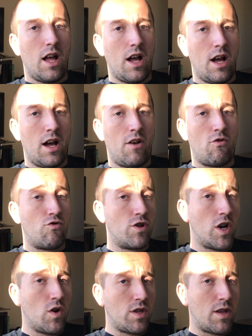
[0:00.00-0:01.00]

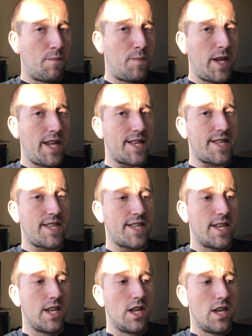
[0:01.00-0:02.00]
wrote a piece
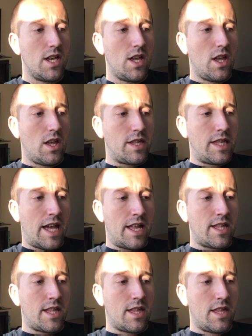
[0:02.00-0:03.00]

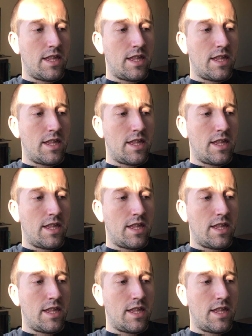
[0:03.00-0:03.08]
that